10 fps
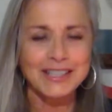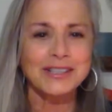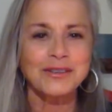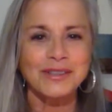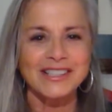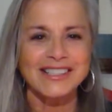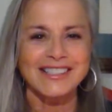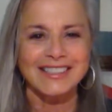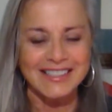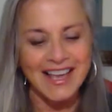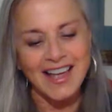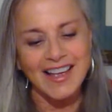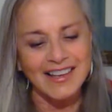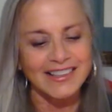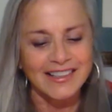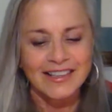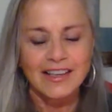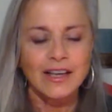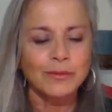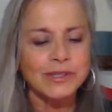Increase, yay!
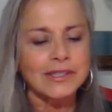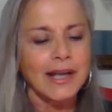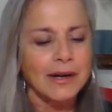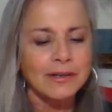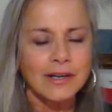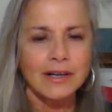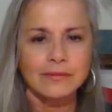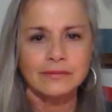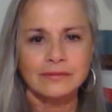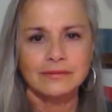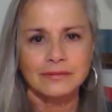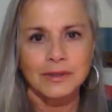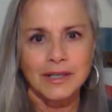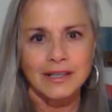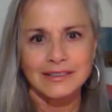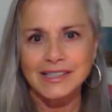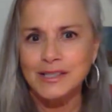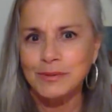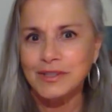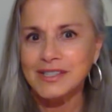And what's the outcome? Well, let's see
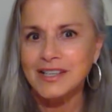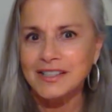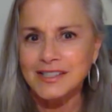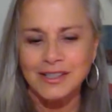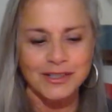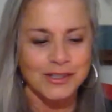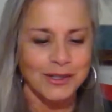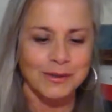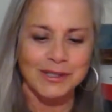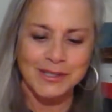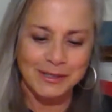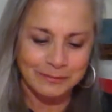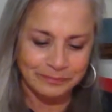what the sun is going to show us.